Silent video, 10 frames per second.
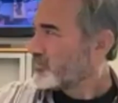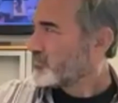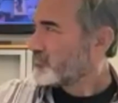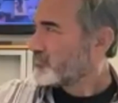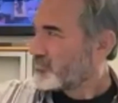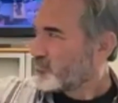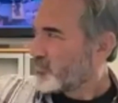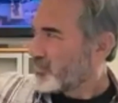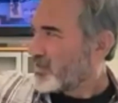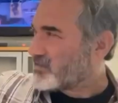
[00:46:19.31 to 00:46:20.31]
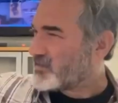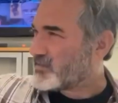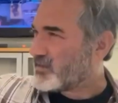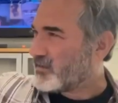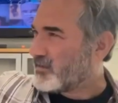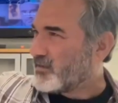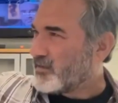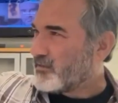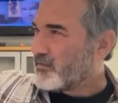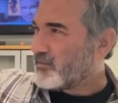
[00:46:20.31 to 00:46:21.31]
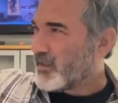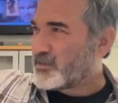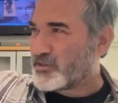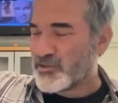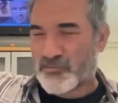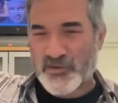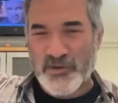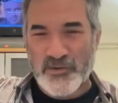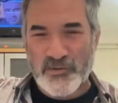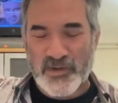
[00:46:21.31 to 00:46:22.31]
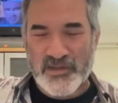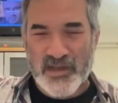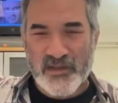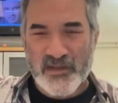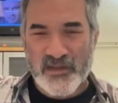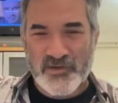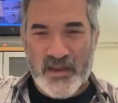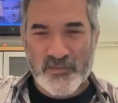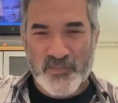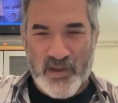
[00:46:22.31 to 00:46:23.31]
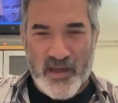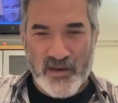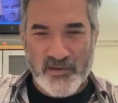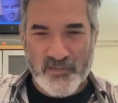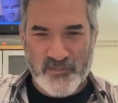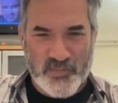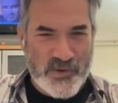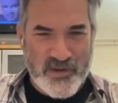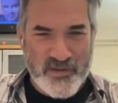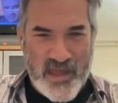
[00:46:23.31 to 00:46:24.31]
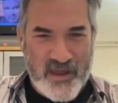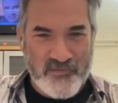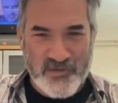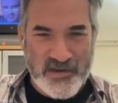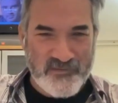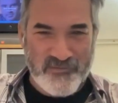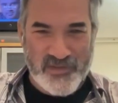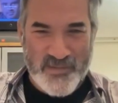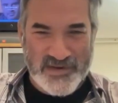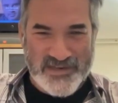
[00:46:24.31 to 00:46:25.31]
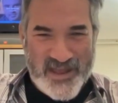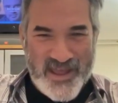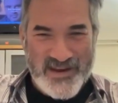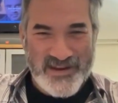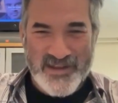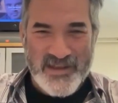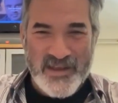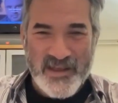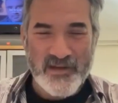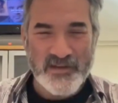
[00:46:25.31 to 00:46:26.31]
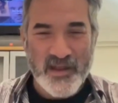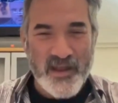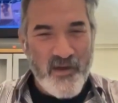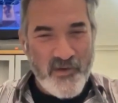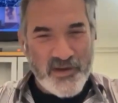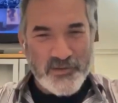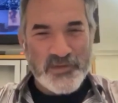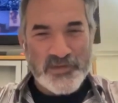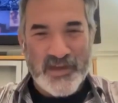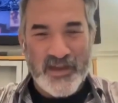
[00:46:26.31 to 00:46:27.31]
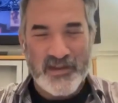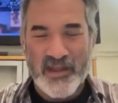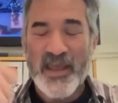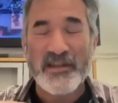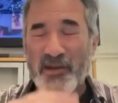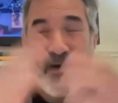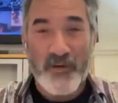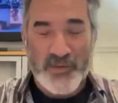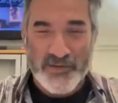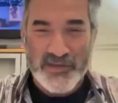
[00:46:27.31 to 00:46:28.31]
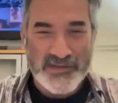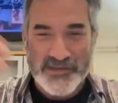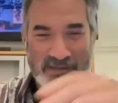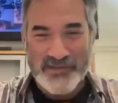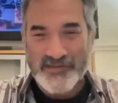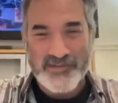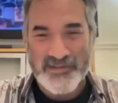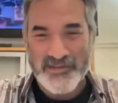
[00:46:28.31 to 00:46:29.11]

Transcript: at the bookcase and I see License Renewed. It's like a James Bond book after Ian Fleming died. And I was like, oh, interesting. And it's horrible. It's just